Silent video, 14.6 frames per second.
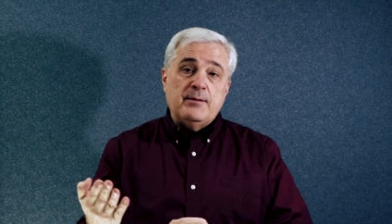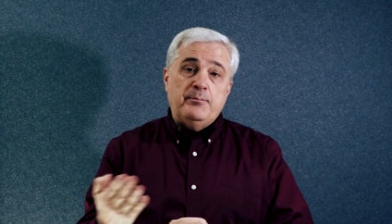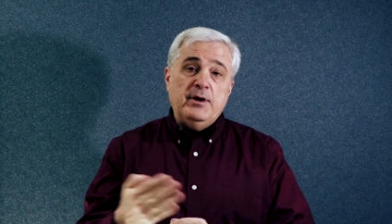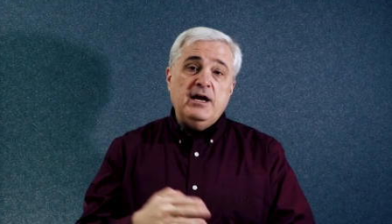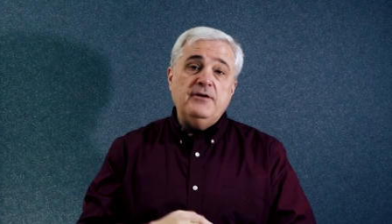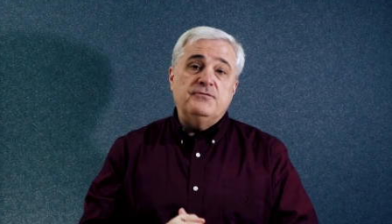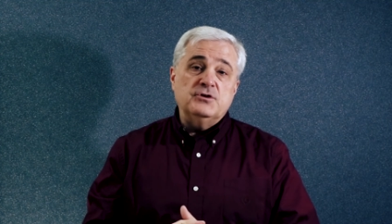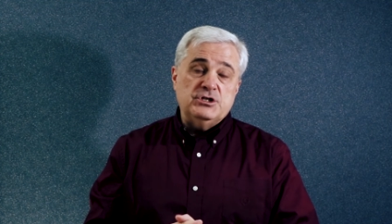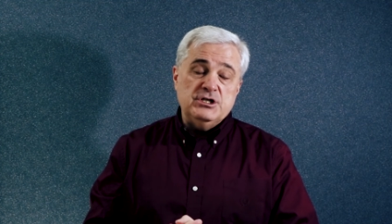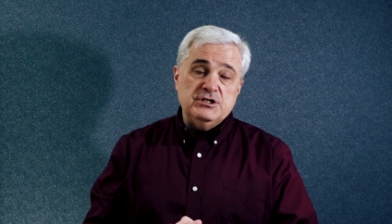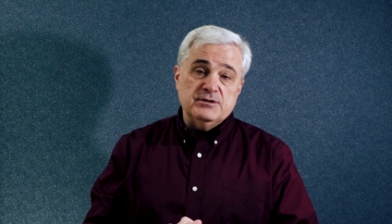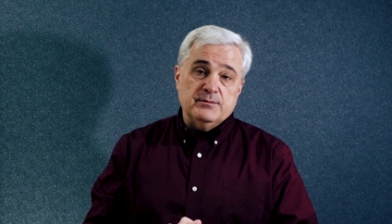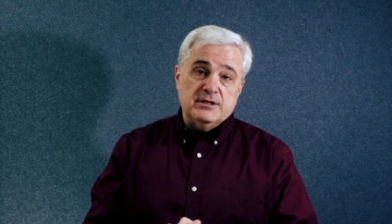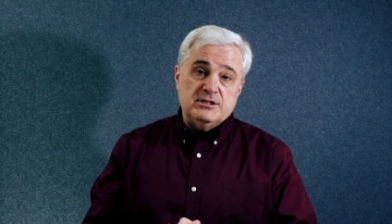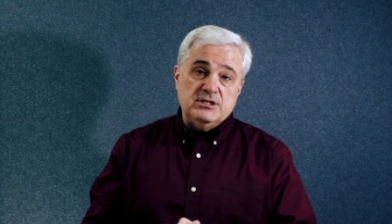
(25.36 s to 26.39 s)
I paid for
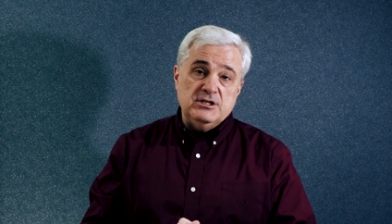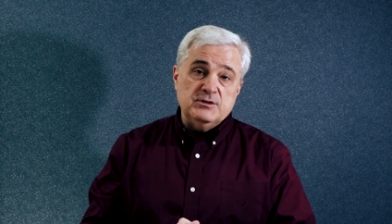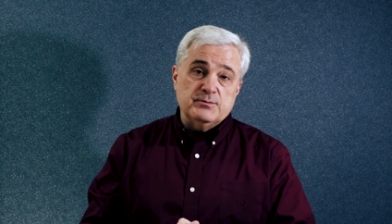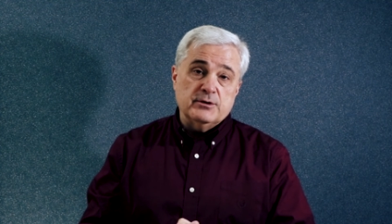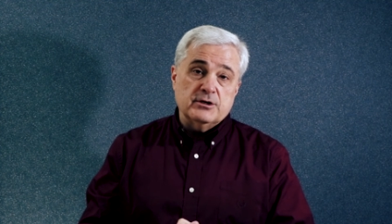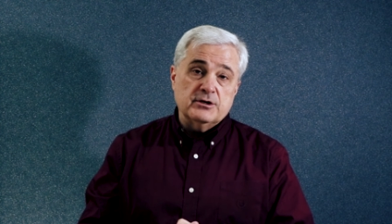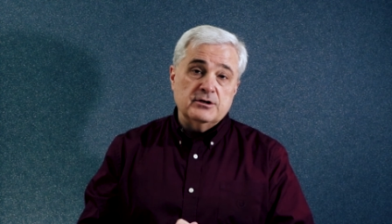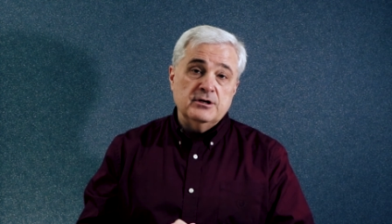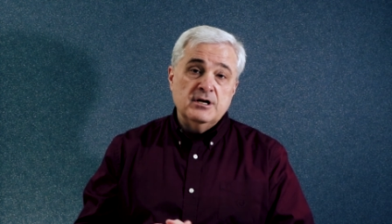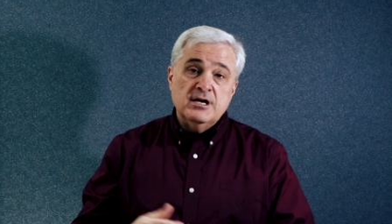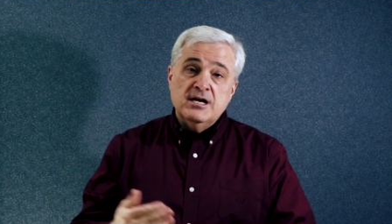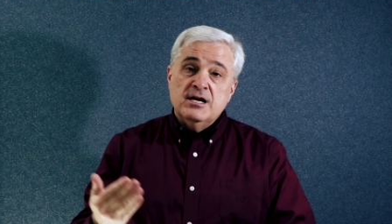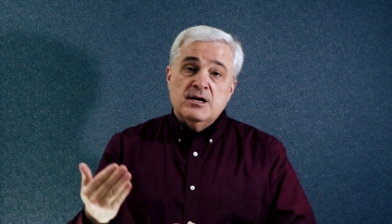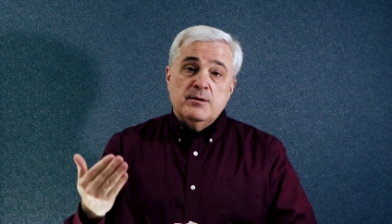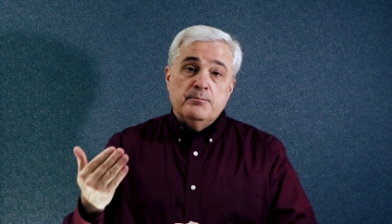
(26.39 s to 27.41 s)
cheese on my cheeseburger,
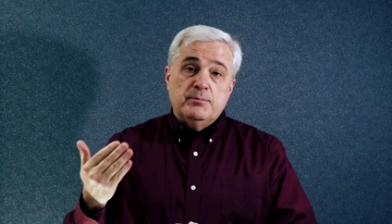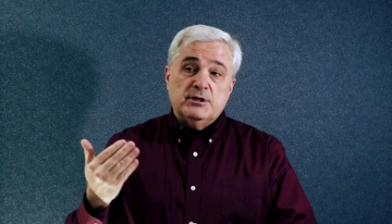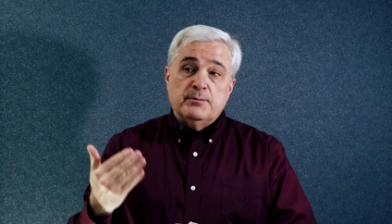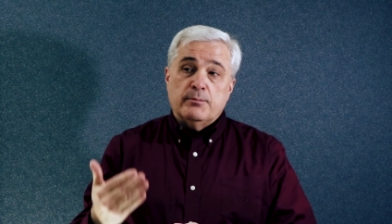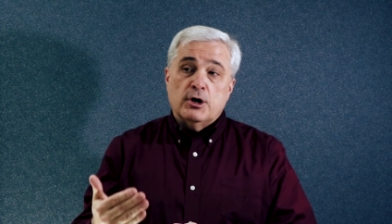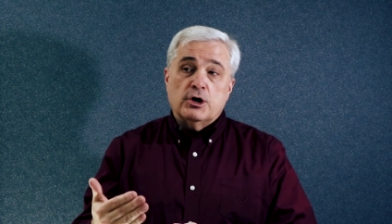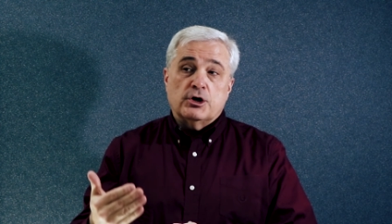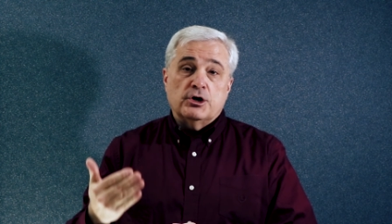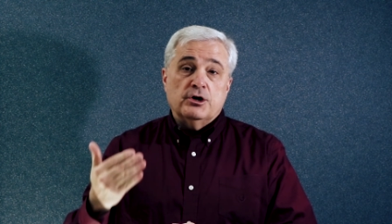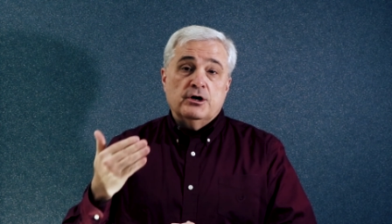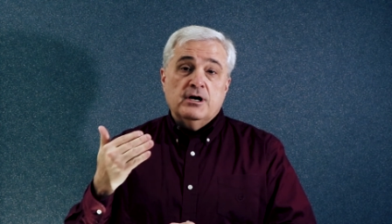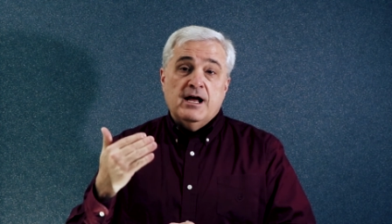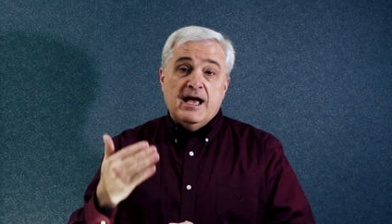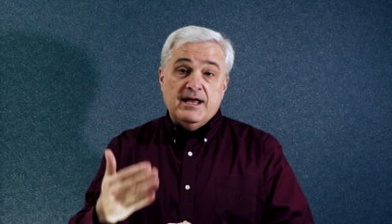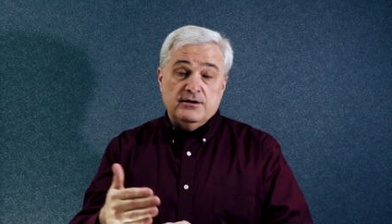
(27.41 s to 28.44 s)
but the
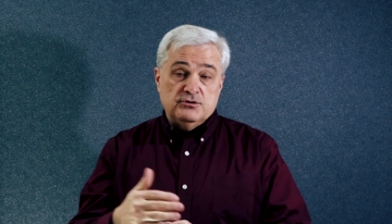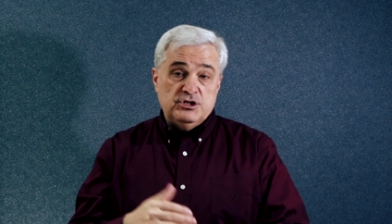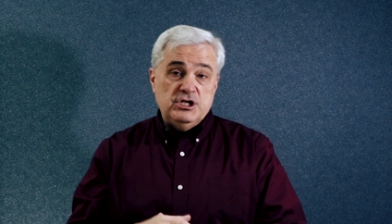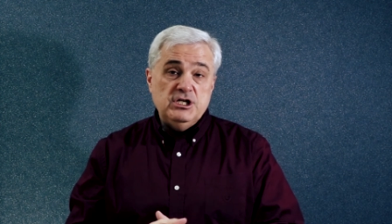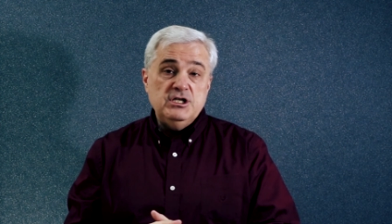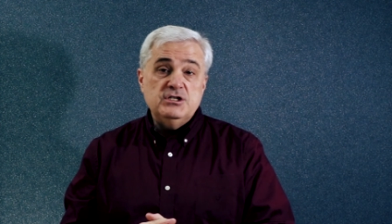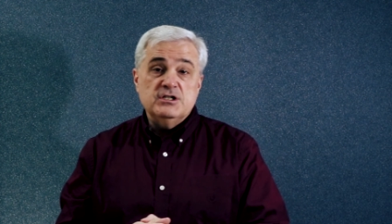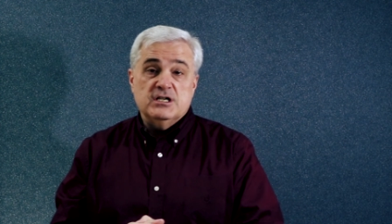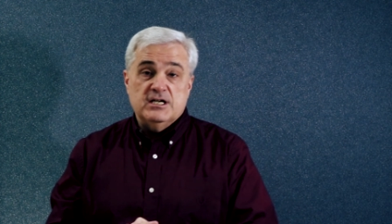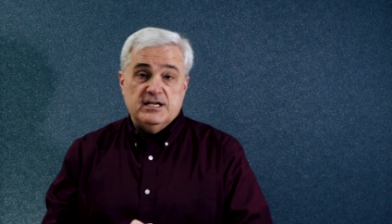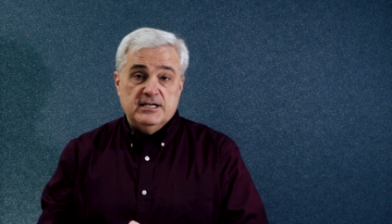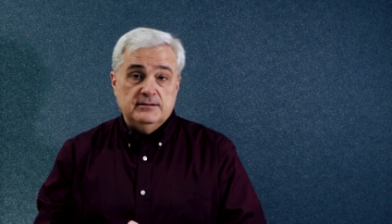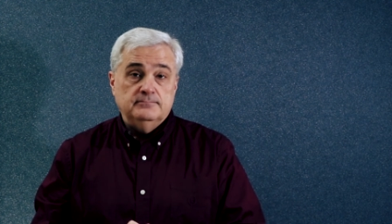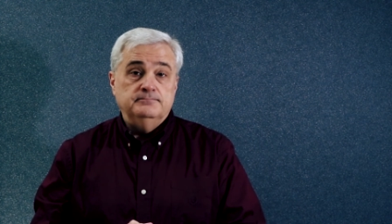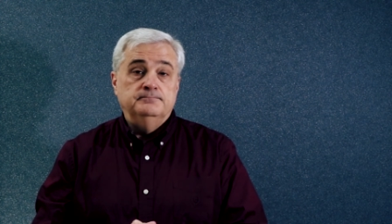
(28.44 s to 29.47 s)
burger had no cheese
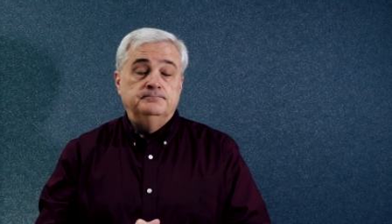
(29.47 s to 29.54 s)
on it.